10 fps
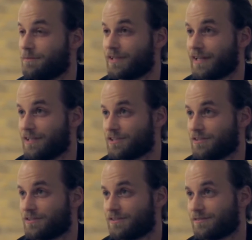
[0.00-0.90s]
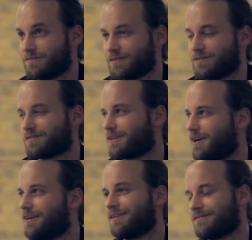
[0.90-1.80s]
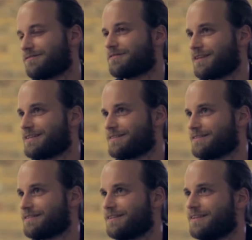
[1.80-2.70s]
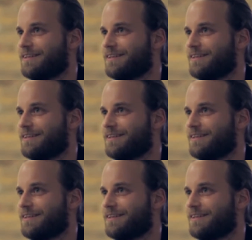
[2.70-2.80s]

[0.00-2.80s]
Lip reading: communications, so it's kind of related.